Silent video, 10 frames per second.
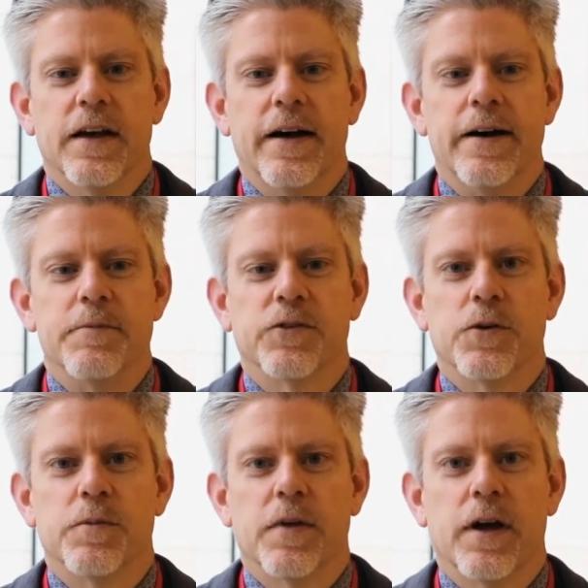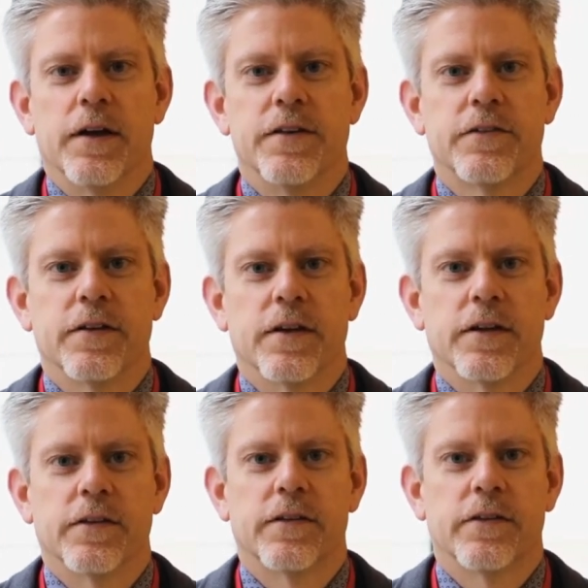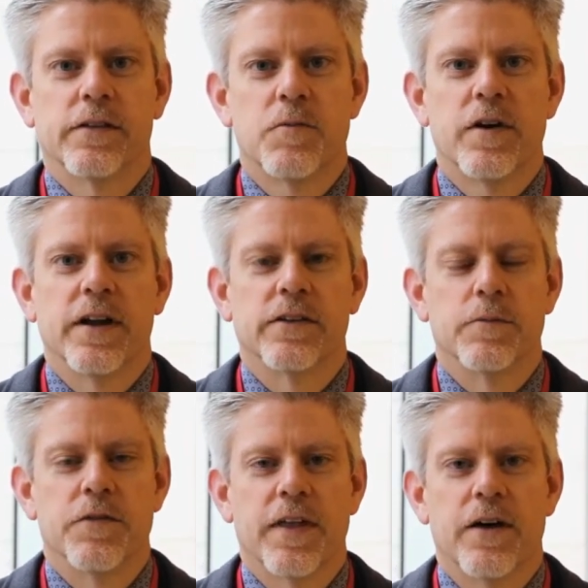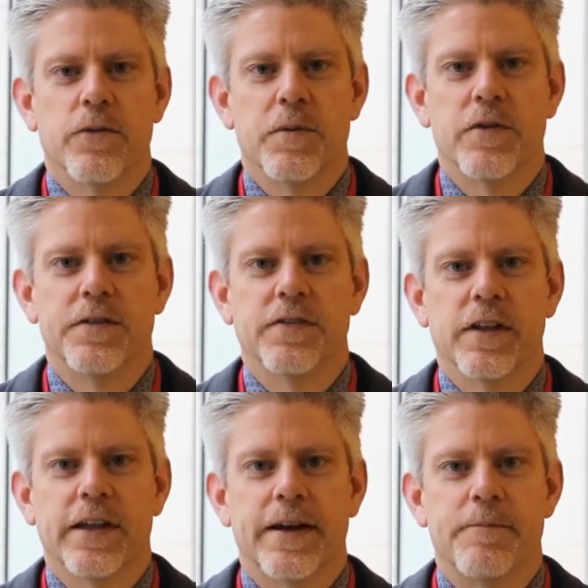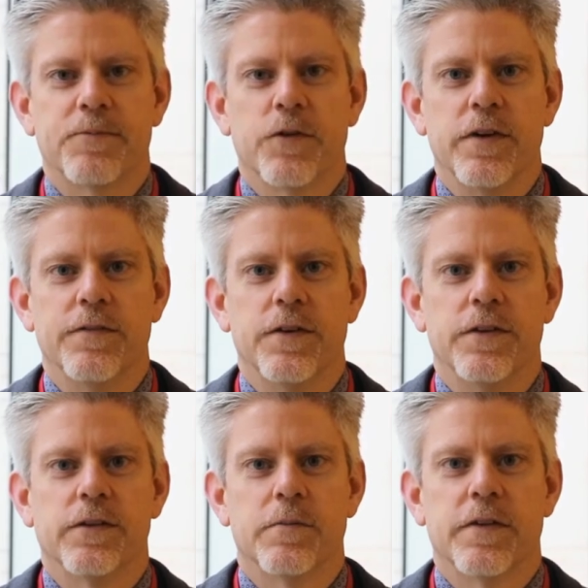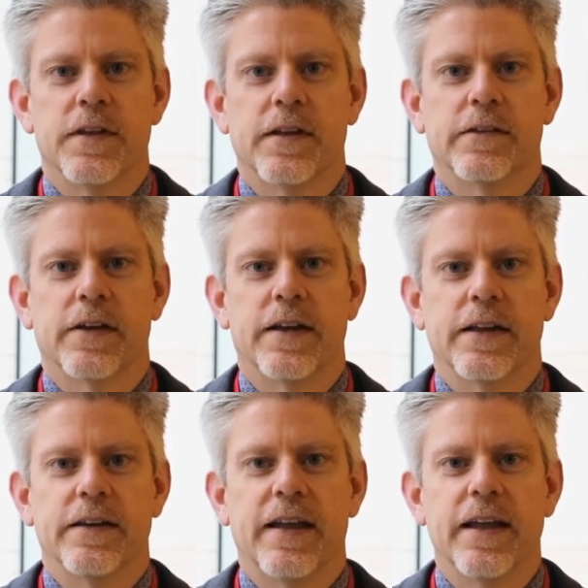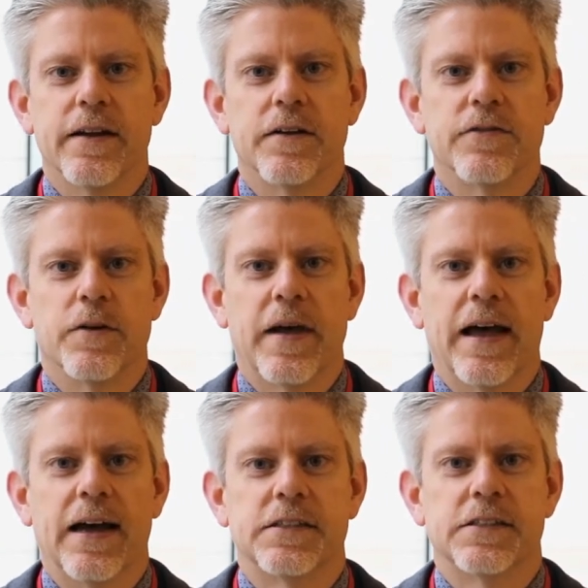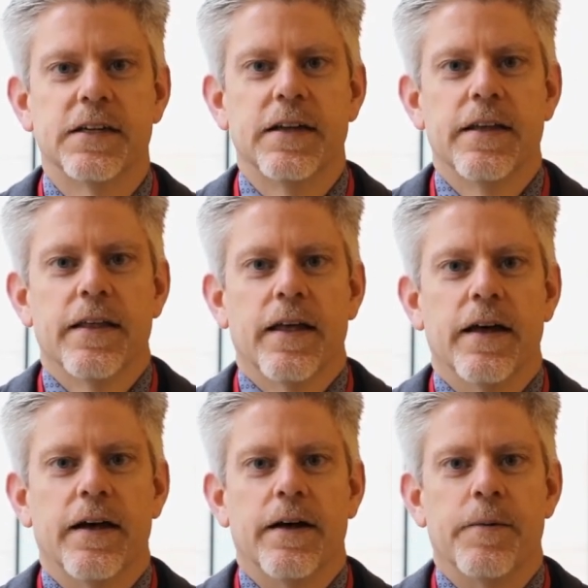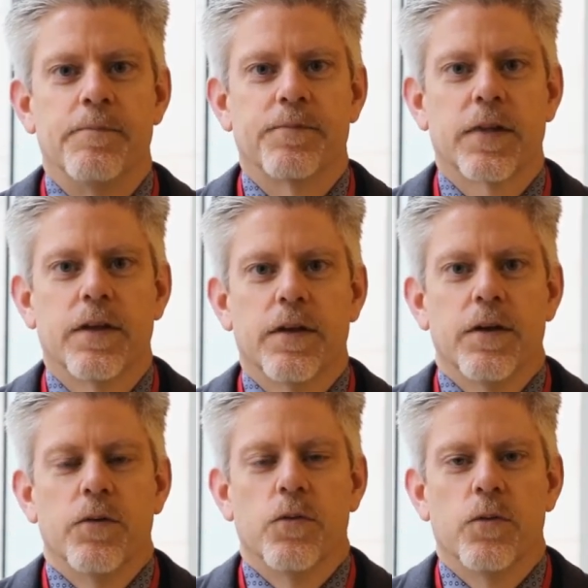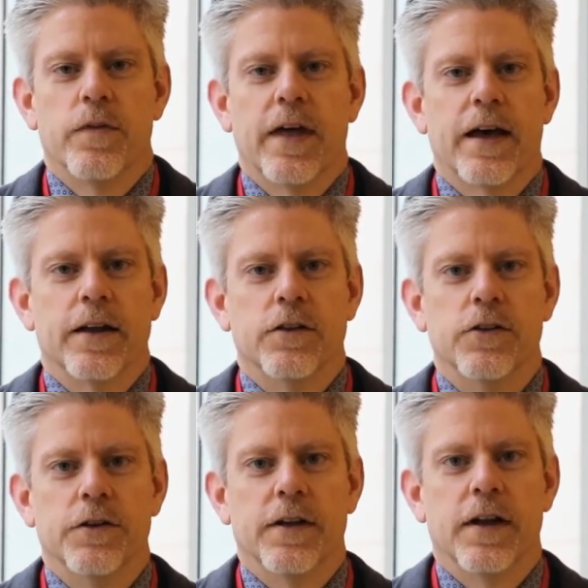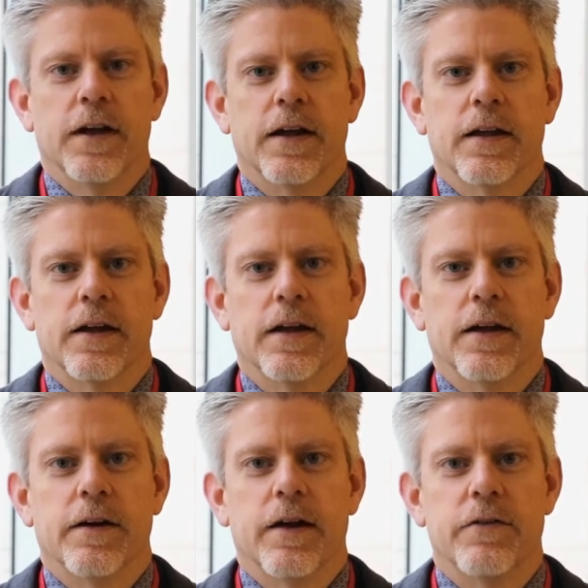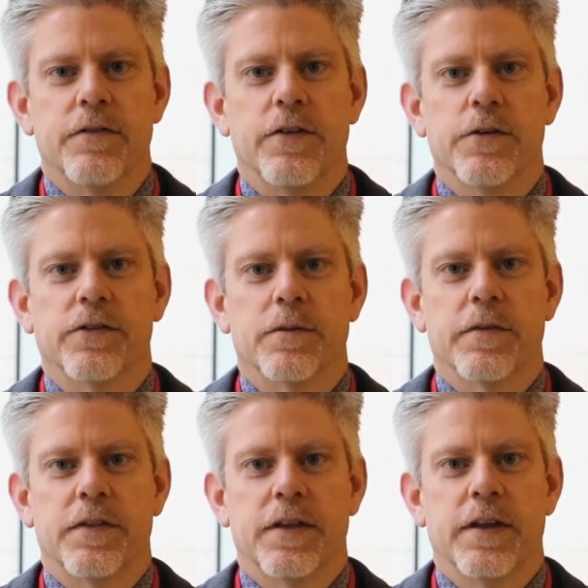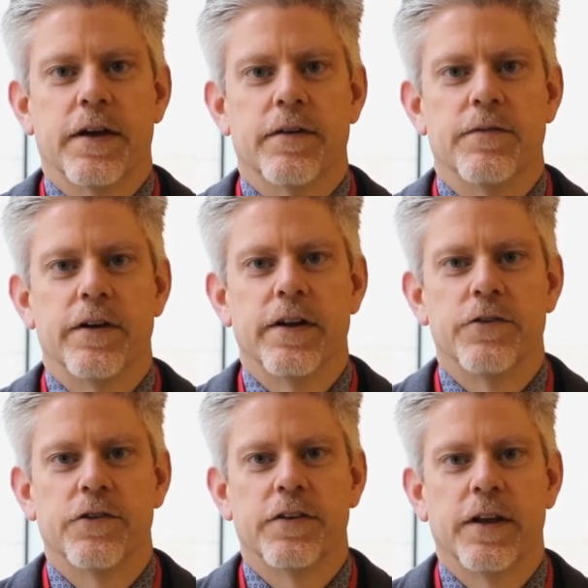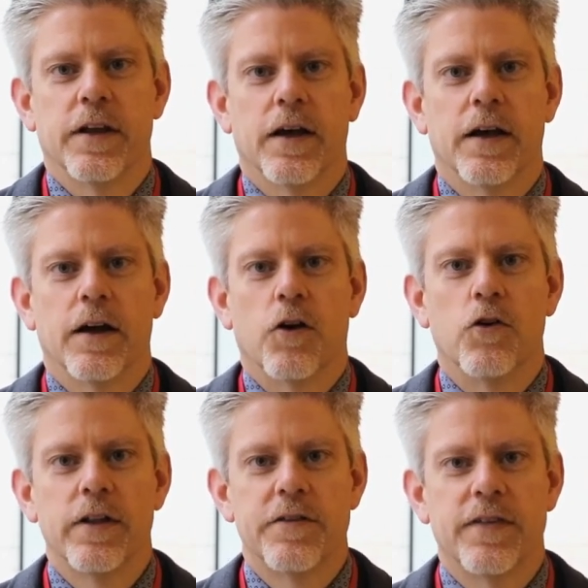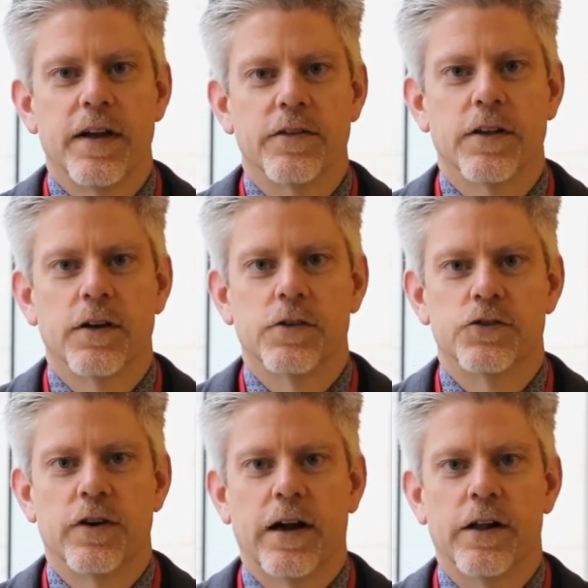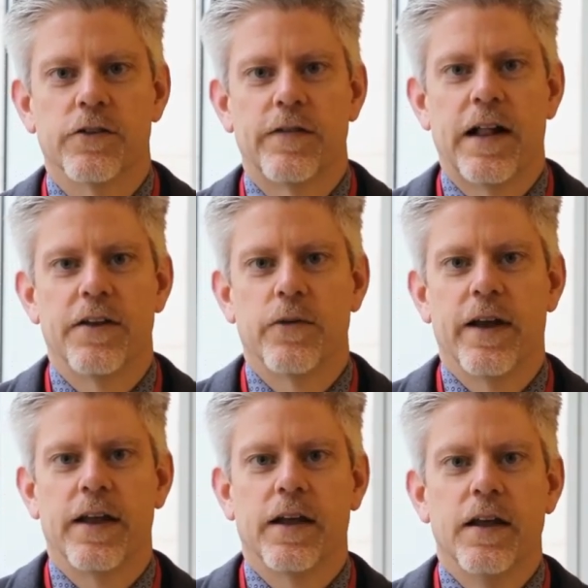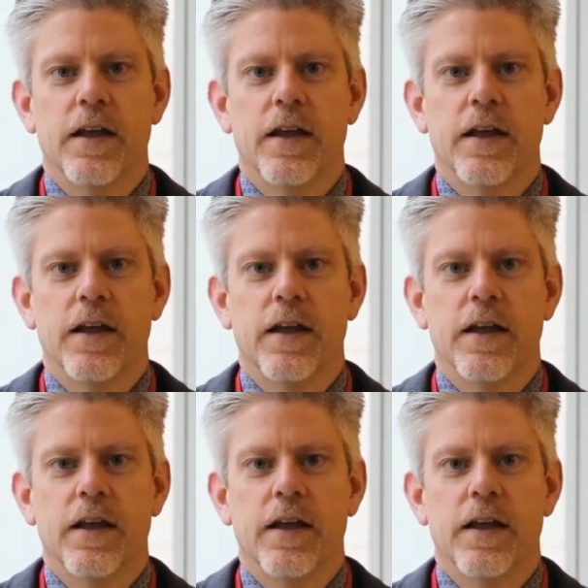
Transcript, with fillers: Um, so uh, just to summarize some of that, we briefly um, reviewed some of the exciting data from ASH. Um, that included uh, uh, a review of some of the uh, very interesting early phase clinical trials evaluating